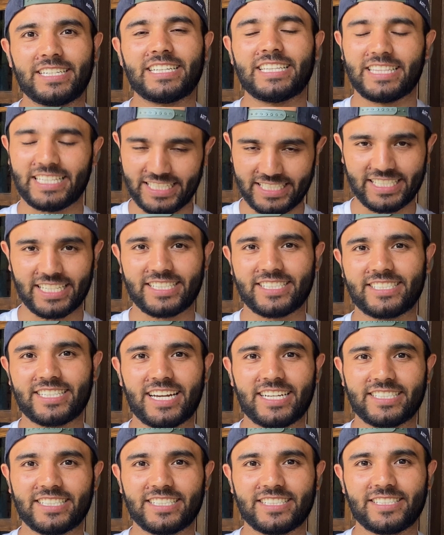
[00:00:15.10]
Let's get
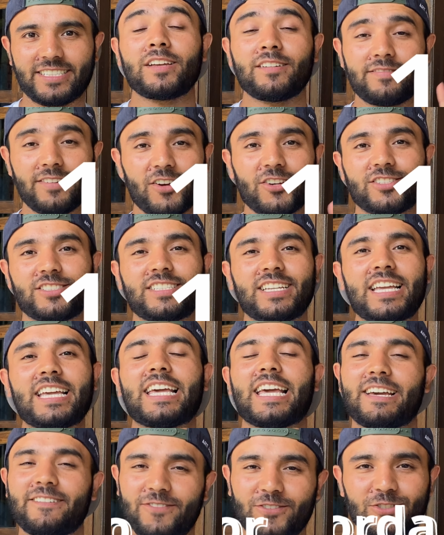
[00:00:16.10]
started. First,
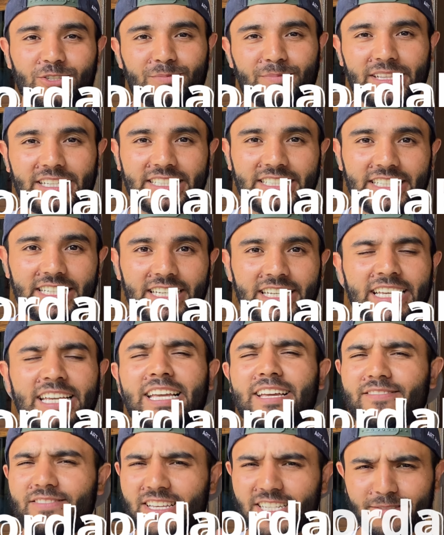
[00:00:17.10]
affordability.
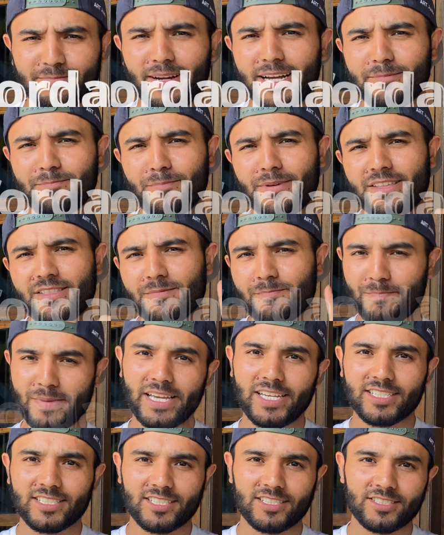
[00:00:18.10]
This might be the
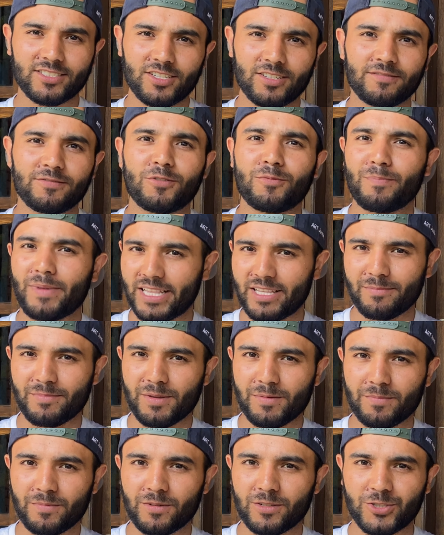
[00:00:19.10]
biggest concern for many
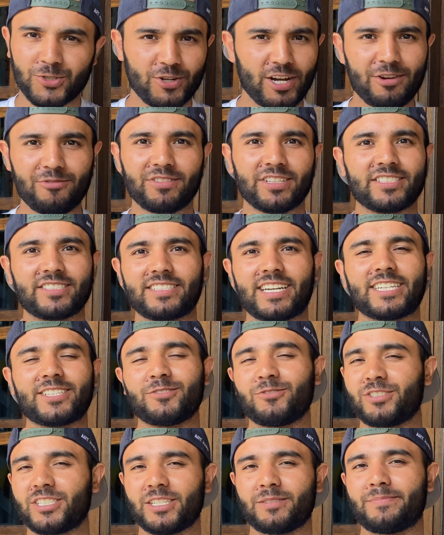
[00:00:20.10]
people, so I want to start
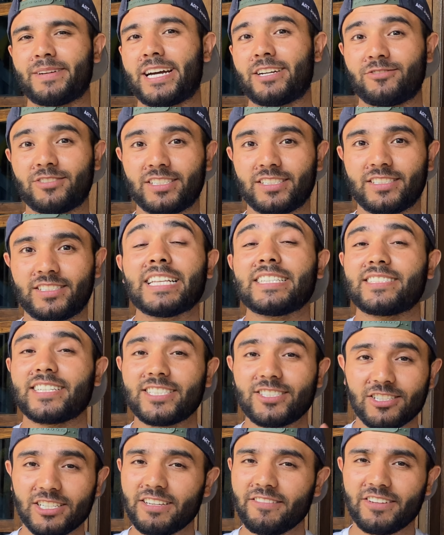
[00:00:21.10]
talking about it.
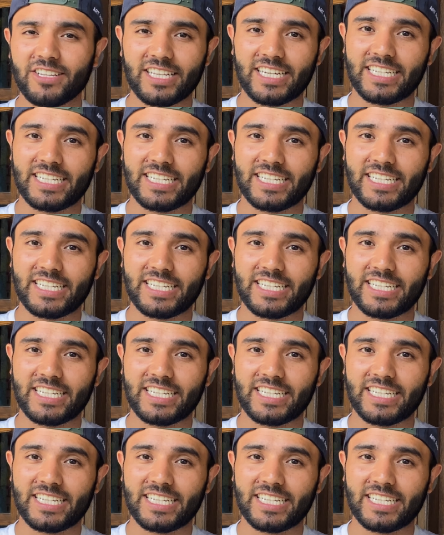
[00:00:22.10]
Just to give you an